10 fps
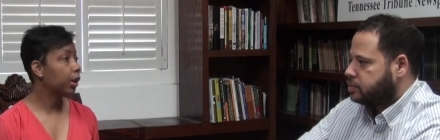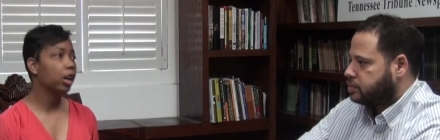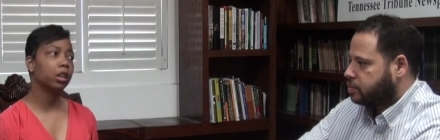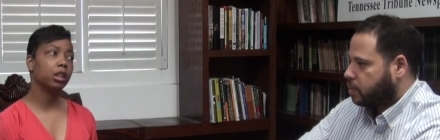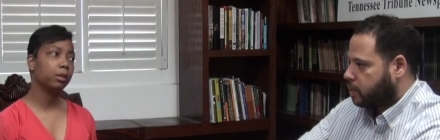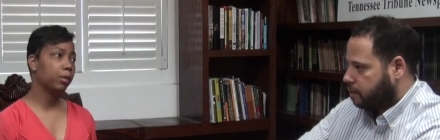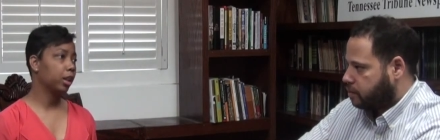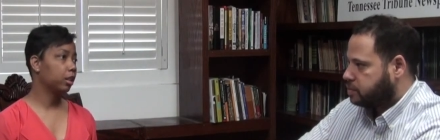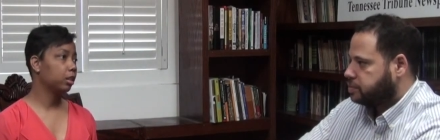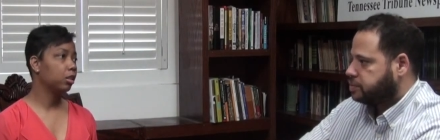Speaker 1: how I heard it in
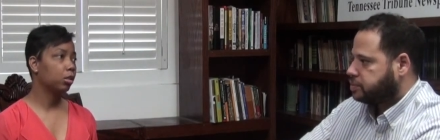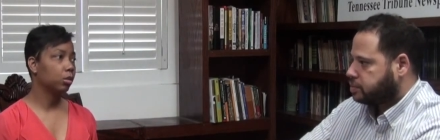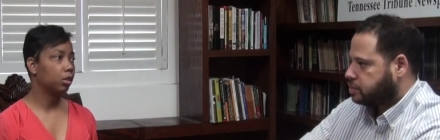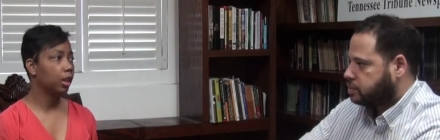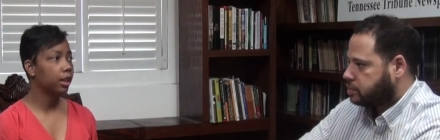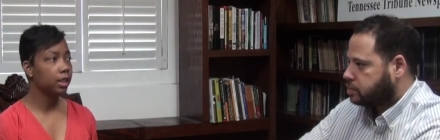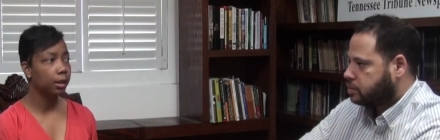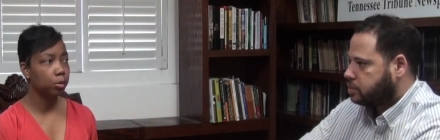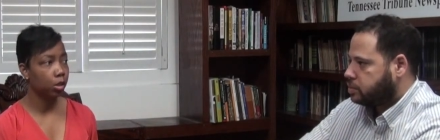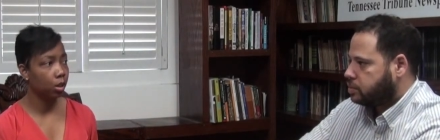my, you know, a lot of
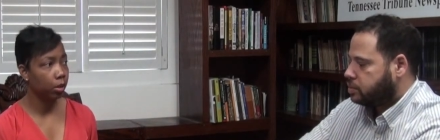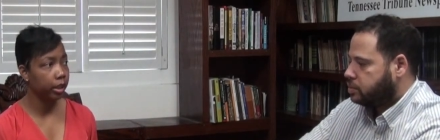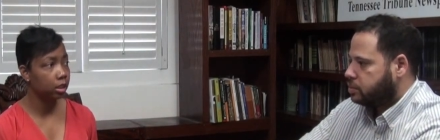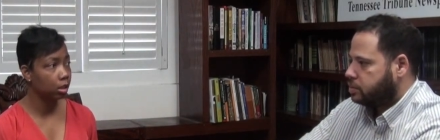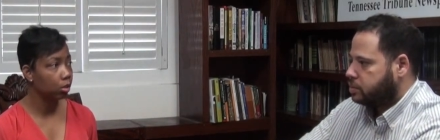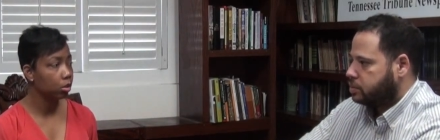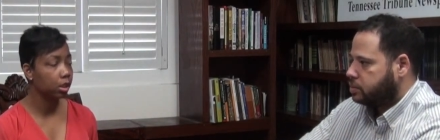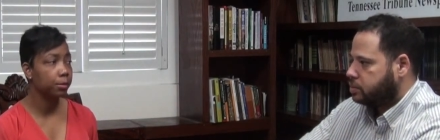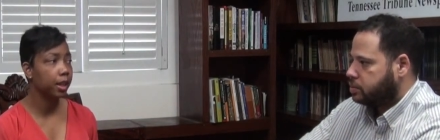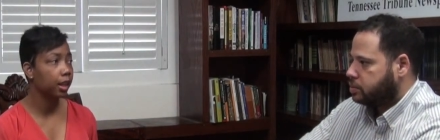times when I write songs,
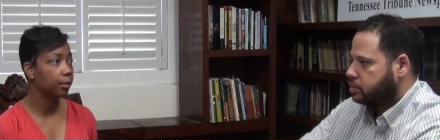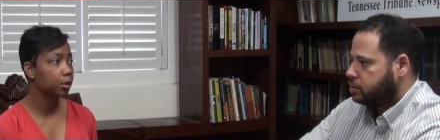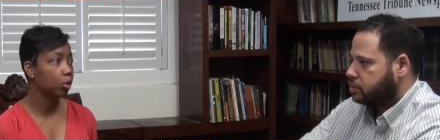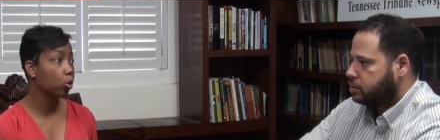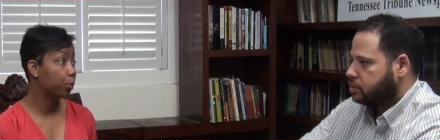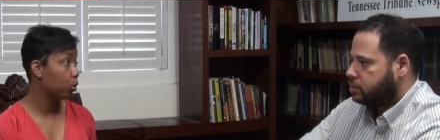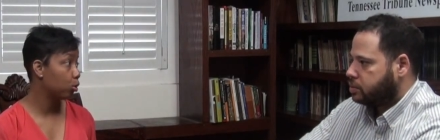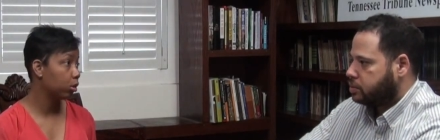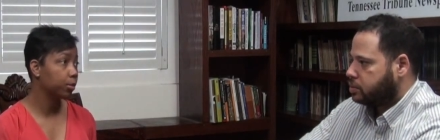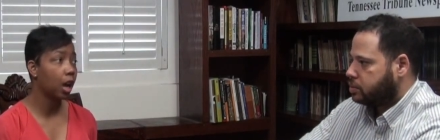sometimes or
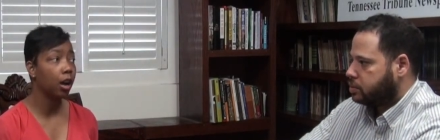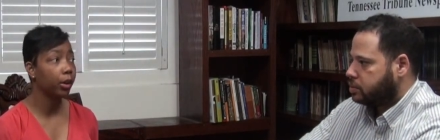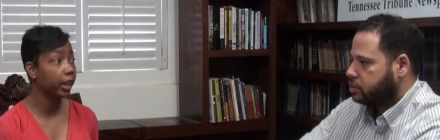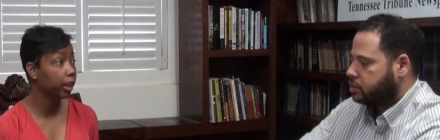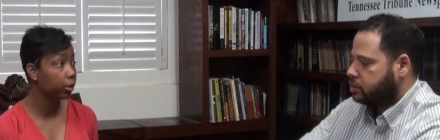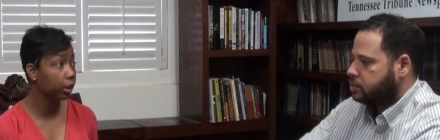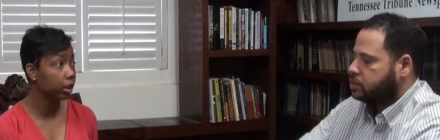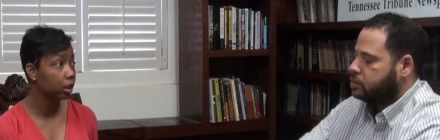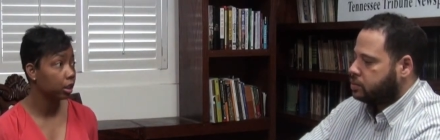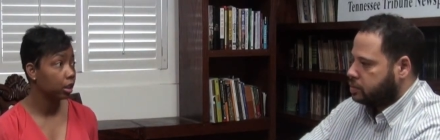poems, I'll hear
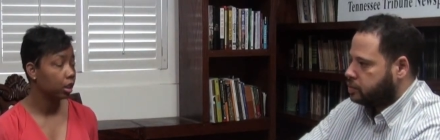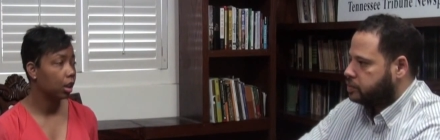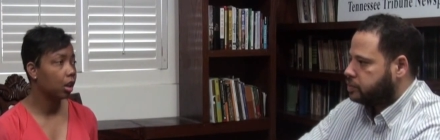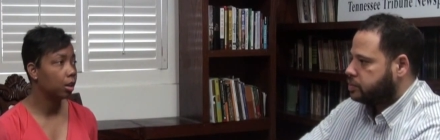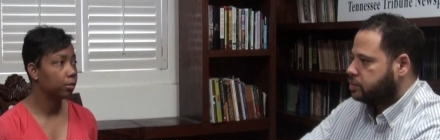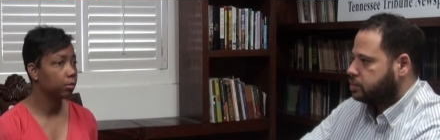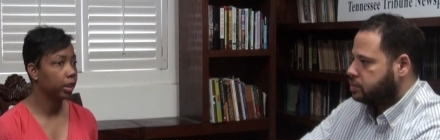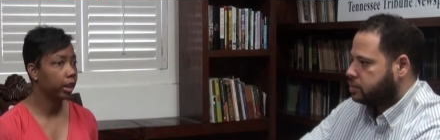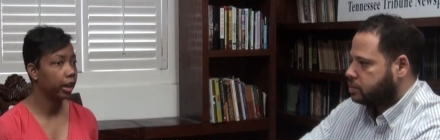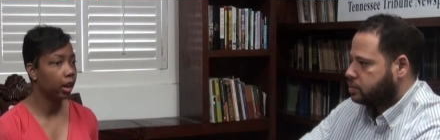it, um,
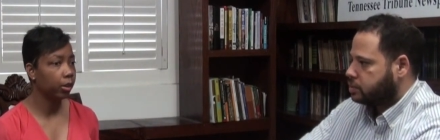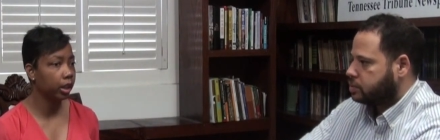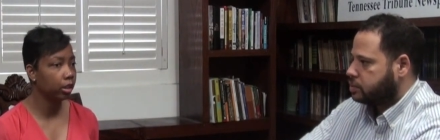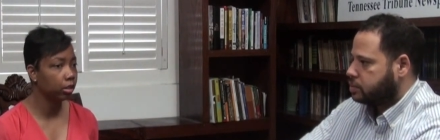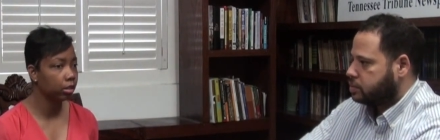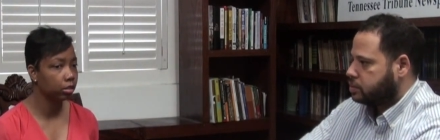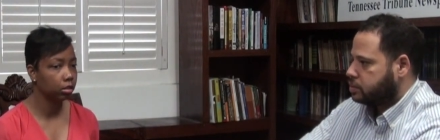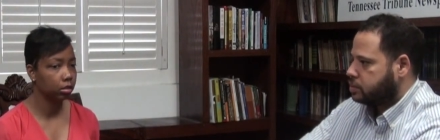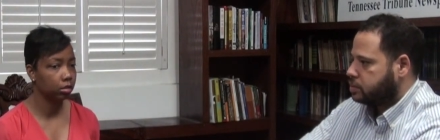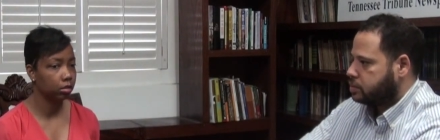and I'll hear
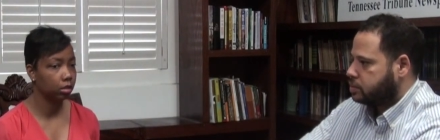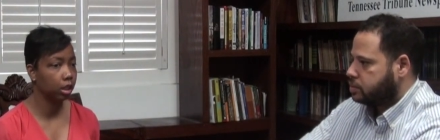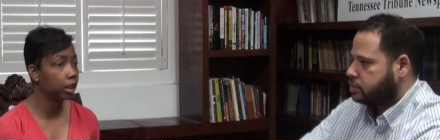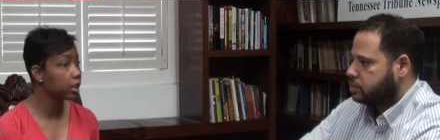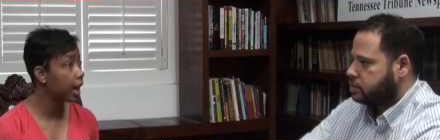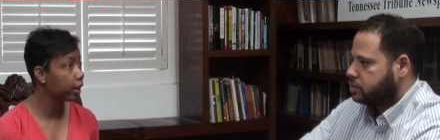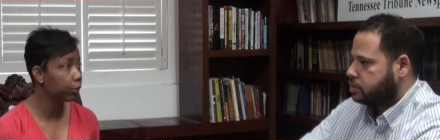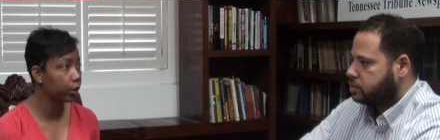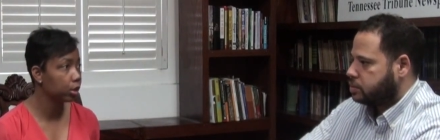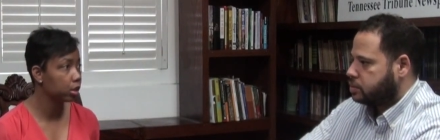the entire
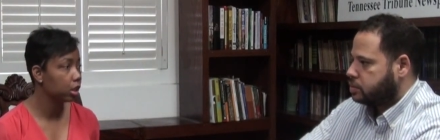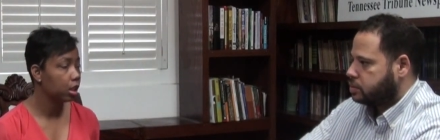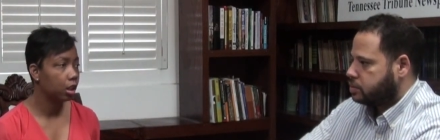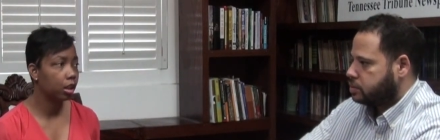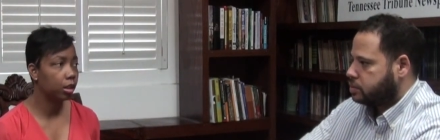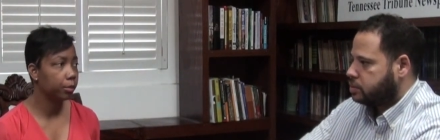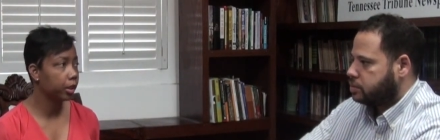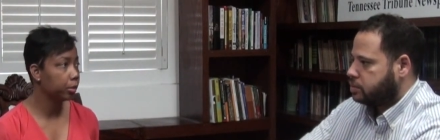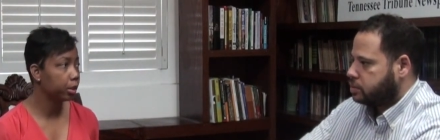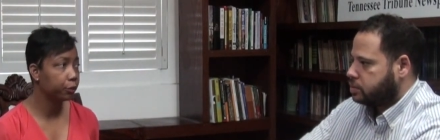verse. Um, there
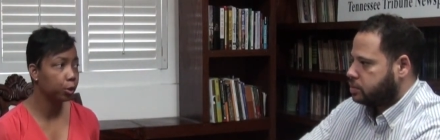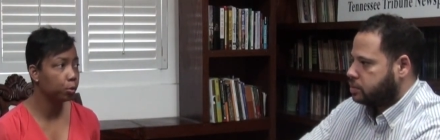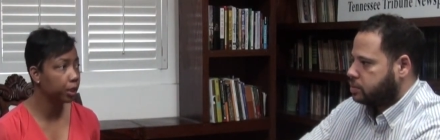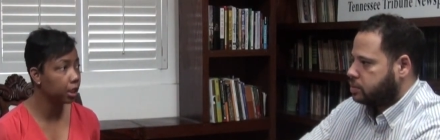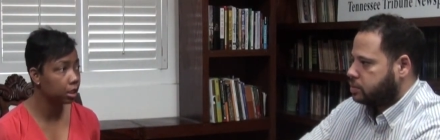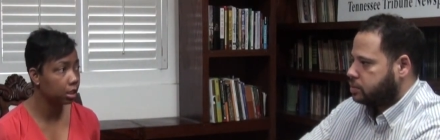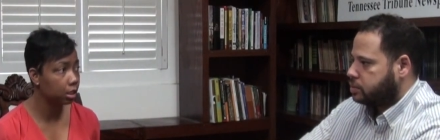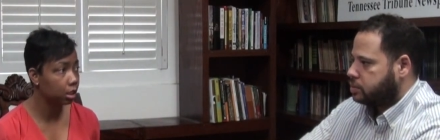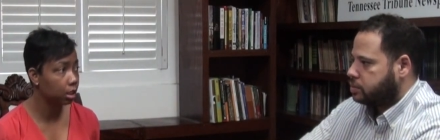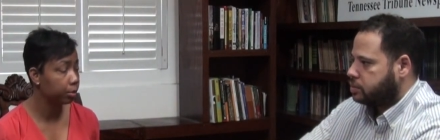have been a few
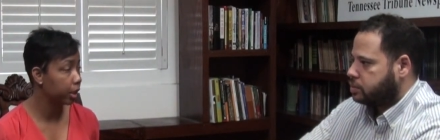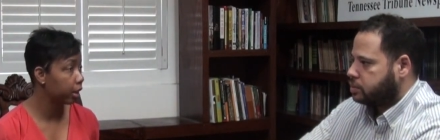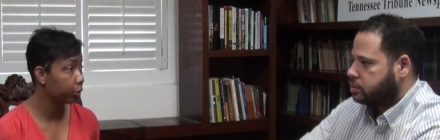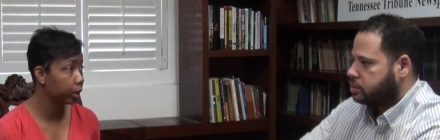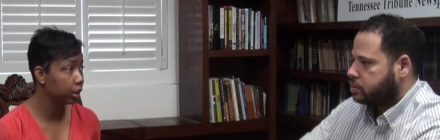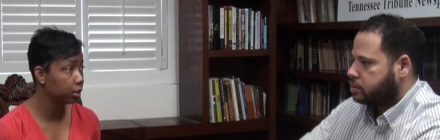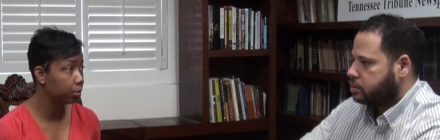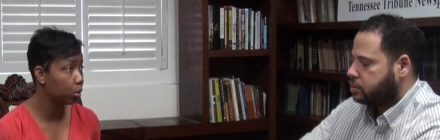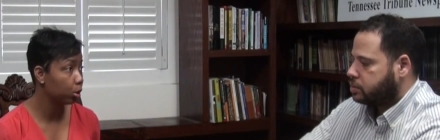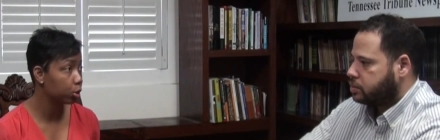pieces um, that I've written,
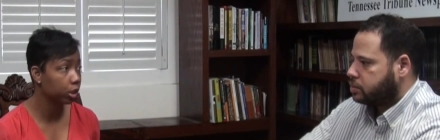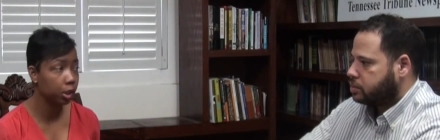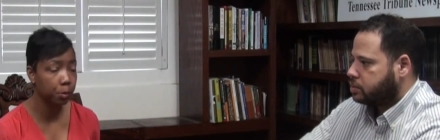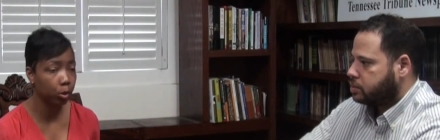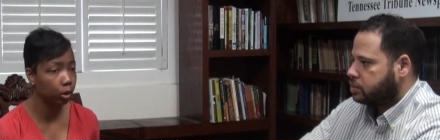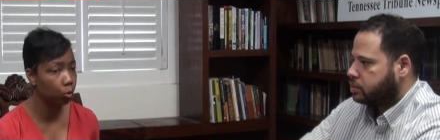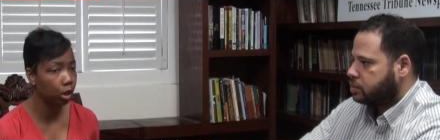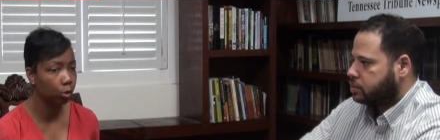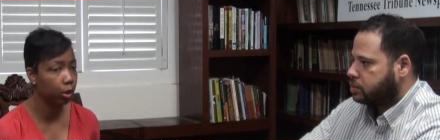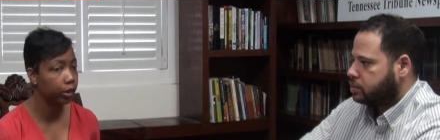poetry and spoken
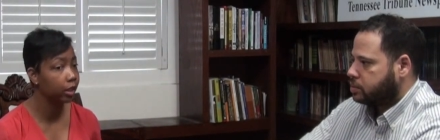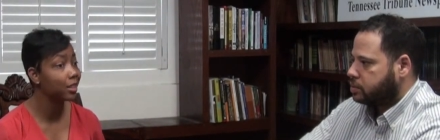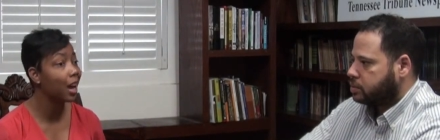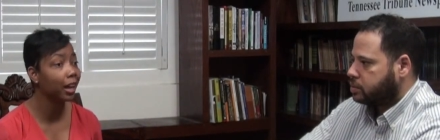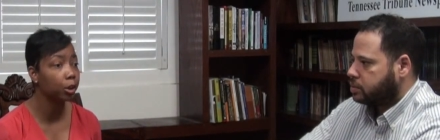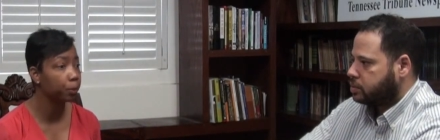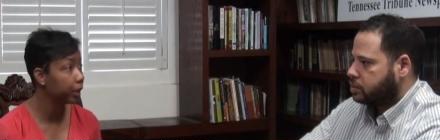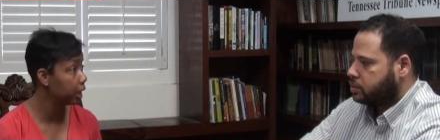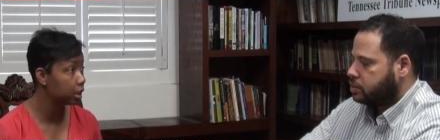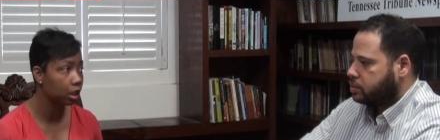word, where the entire
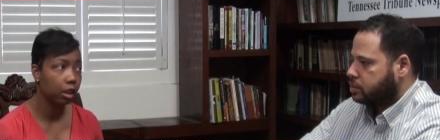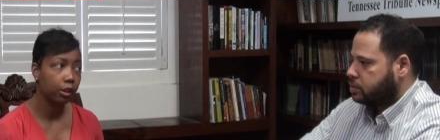piece